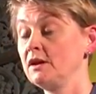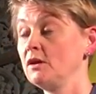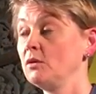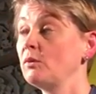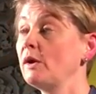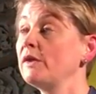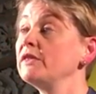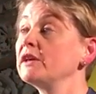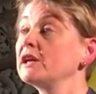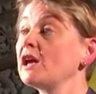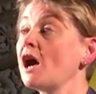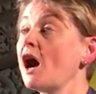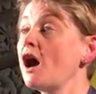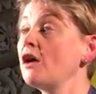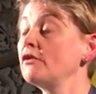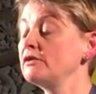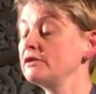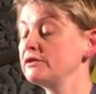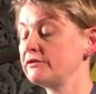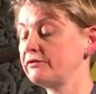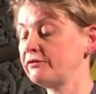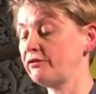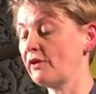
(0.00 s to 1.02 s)
When the
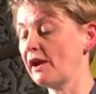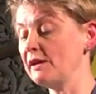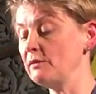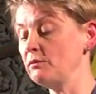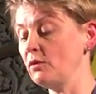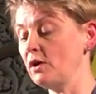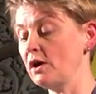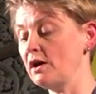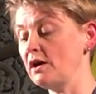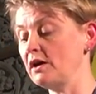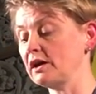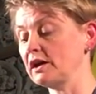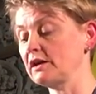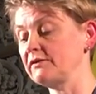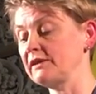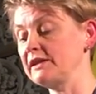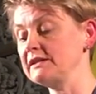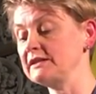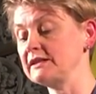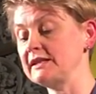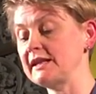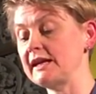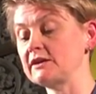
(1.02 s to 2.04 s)
current framework of
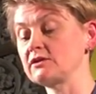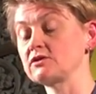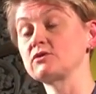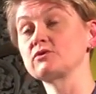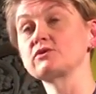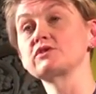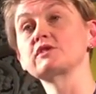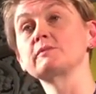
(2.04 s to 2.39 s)
international